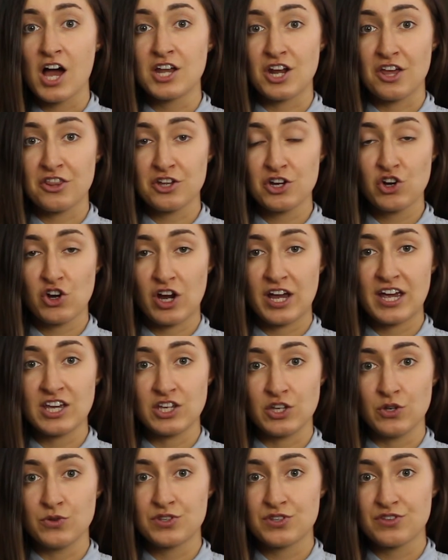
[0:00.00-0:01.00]
Another great
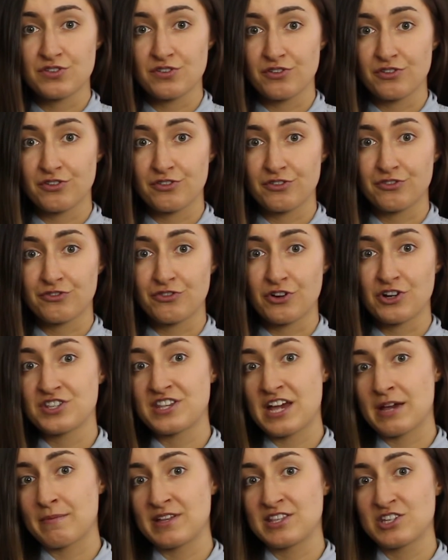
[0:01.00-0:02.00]
use for
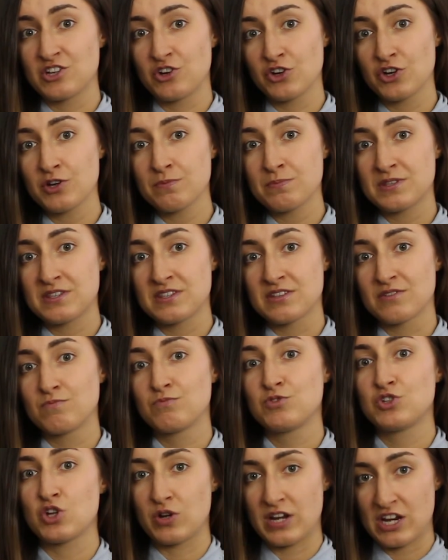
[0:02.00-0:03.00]
segments and groups,
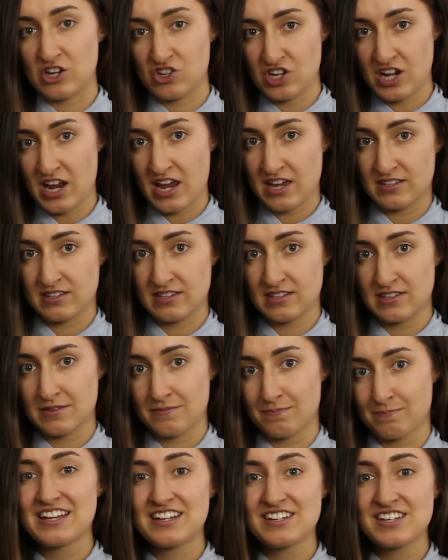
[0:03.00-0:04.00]
donation asks.
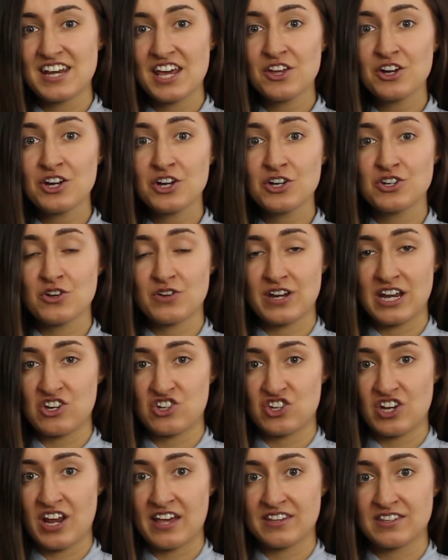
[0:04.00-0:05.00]
Tailor your
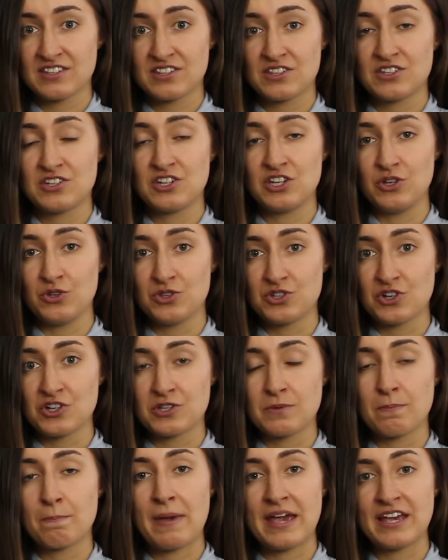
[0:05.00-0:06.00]
donation asks to
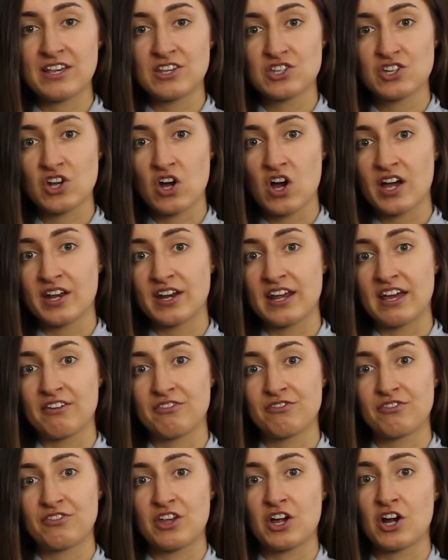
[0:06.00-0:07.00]
users based on
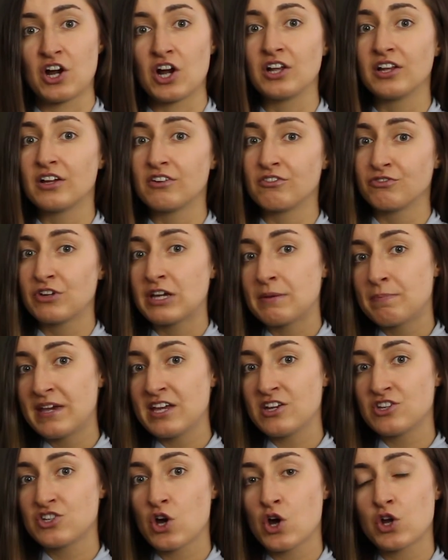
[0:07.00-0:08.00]
if they're
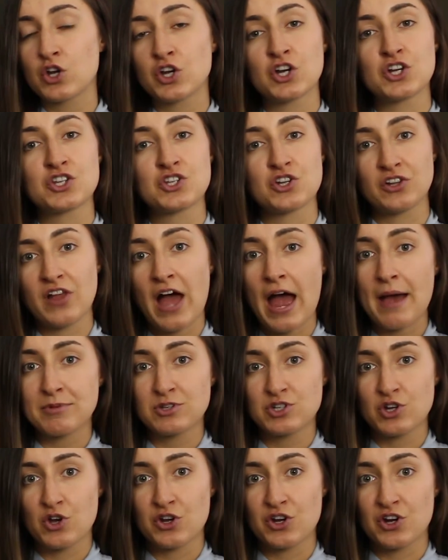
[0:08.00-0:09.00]
repeat donors or
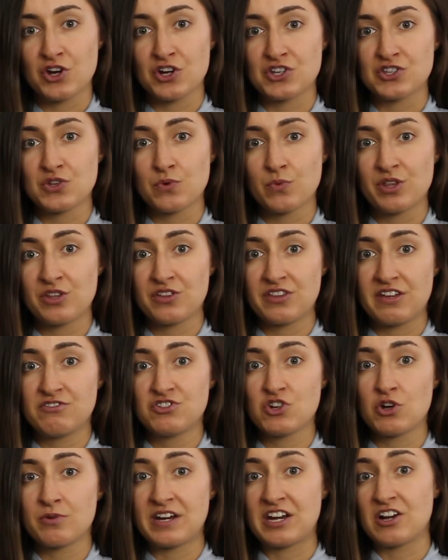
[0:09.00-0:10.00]
lapsed donors, whether they've
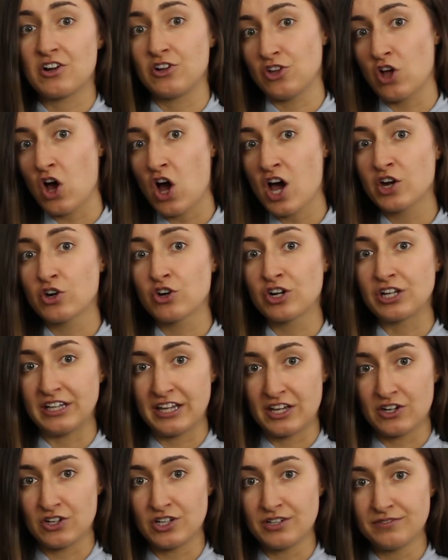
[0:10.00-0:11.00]
donated a lot or a
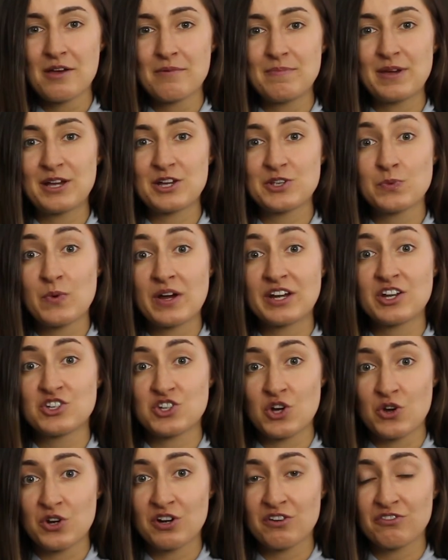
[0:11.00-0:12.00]
little. Because when a
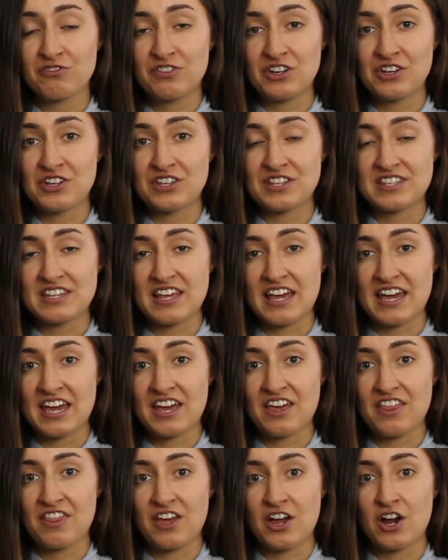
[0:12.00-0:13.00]
donor feels
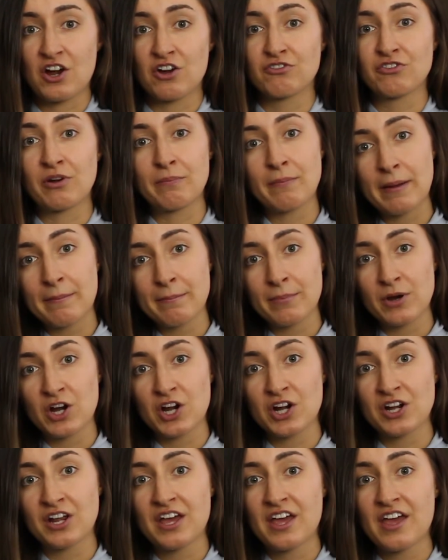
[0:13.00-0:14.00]
like they're
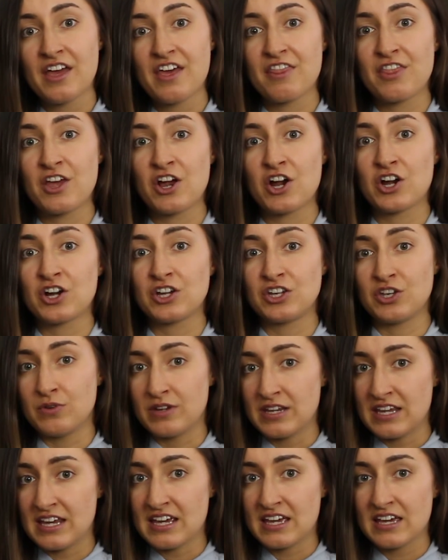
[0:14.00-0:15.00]
remembered, they're
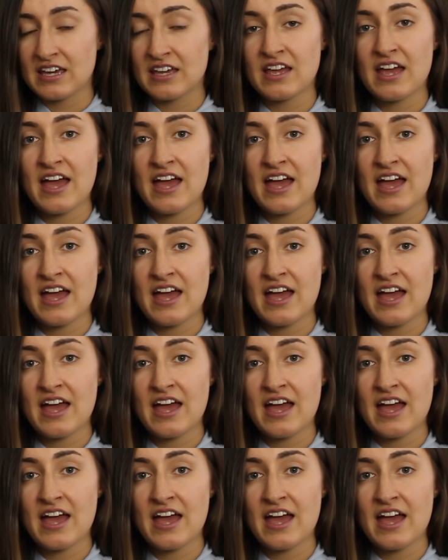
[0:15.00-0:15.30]
unique,